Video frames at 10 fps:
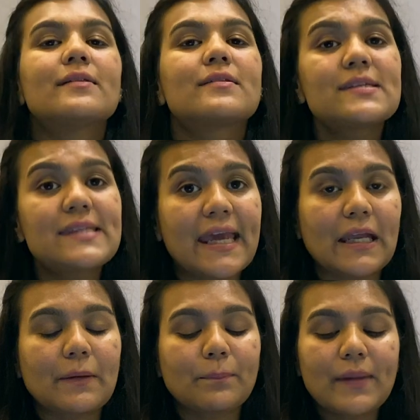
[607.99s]
The
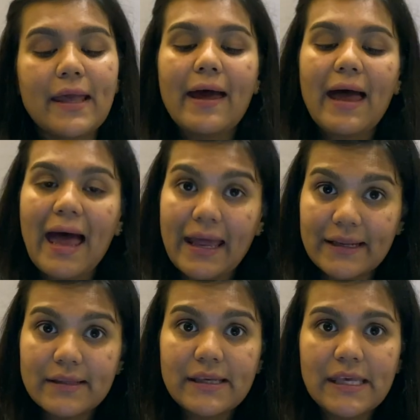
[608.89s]
second,
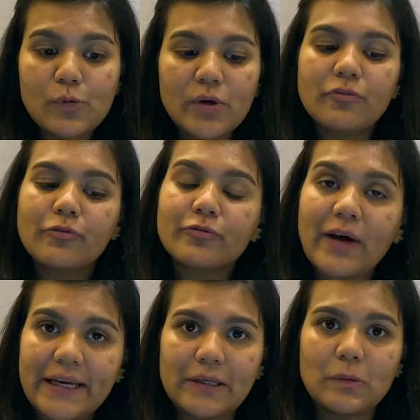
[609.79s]
adding the keyword
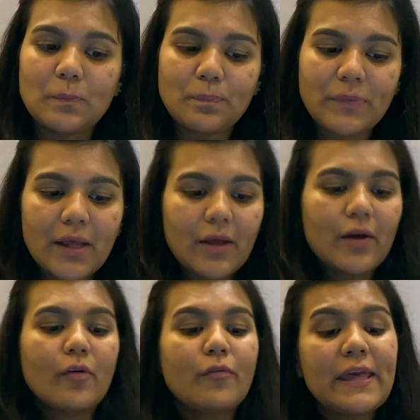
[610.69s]
final.
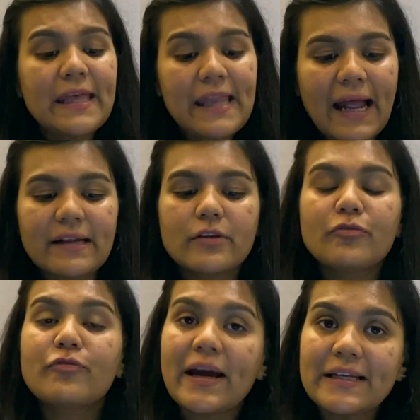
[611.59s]
We can add the
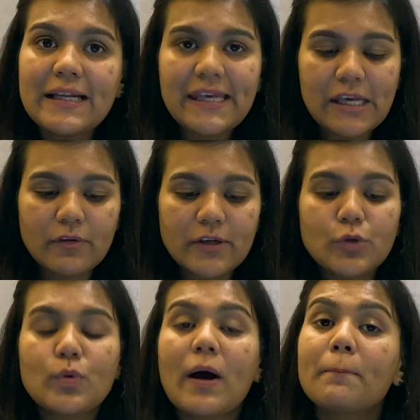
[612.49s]
final keyword
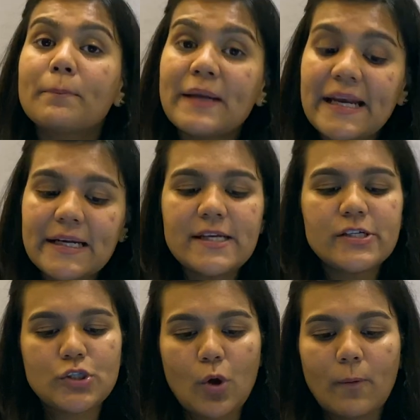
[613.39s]
to completely
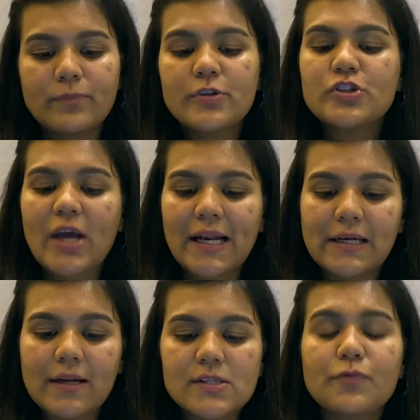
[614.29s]
stop the child
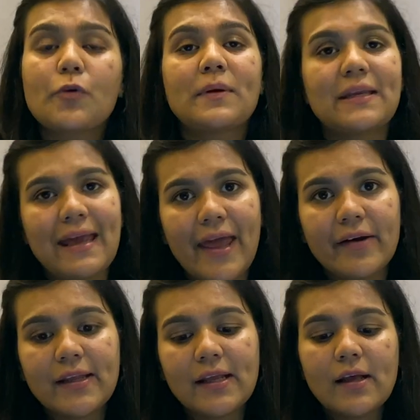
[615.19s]
class from
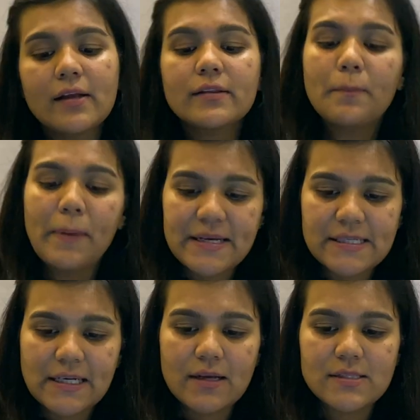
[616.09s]
inheriting the base
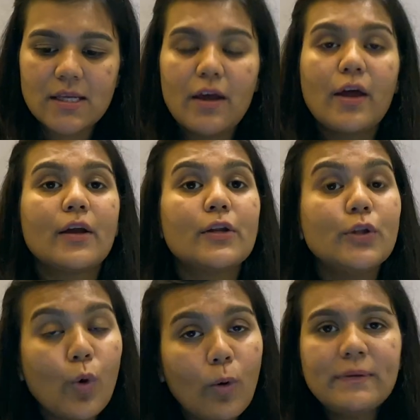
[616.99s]
class.
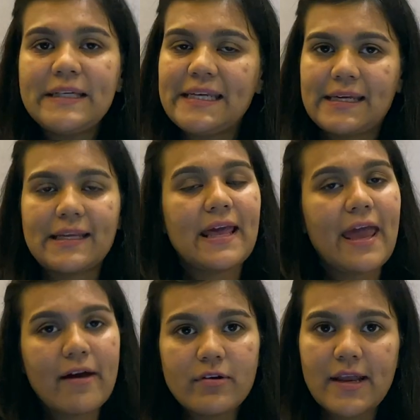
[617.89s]
Nobody can
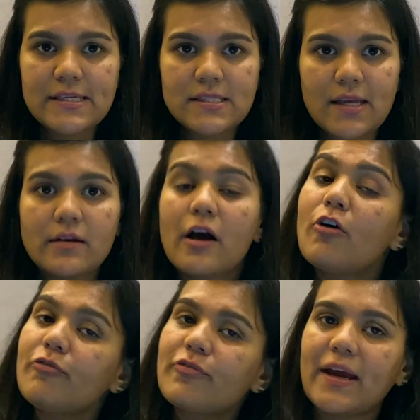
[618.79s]
ever extend
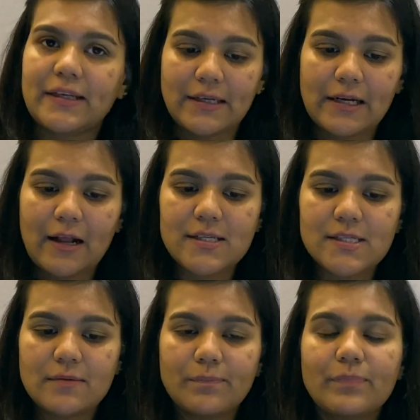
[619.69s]
a final class.